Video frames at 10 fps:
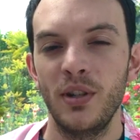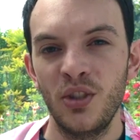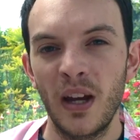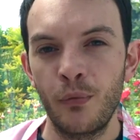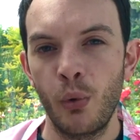We
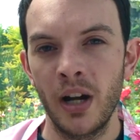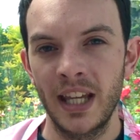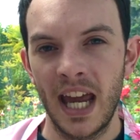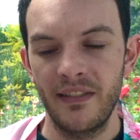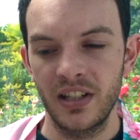do have one
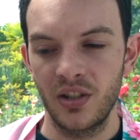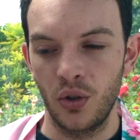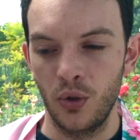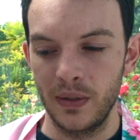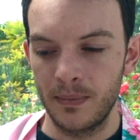character
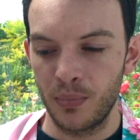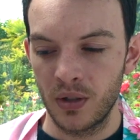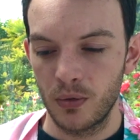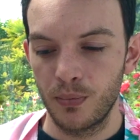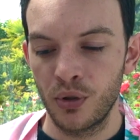who is
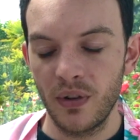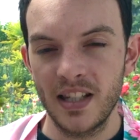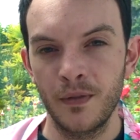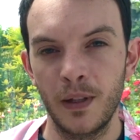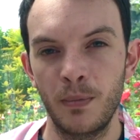
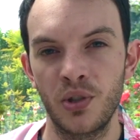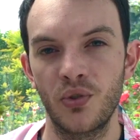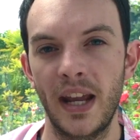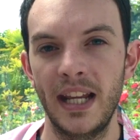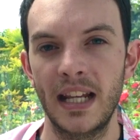progressively
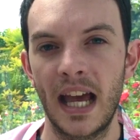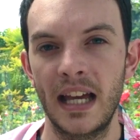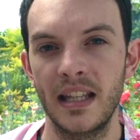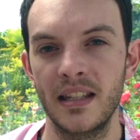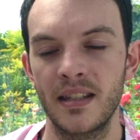portrayed
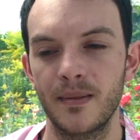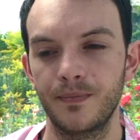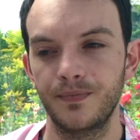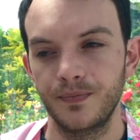as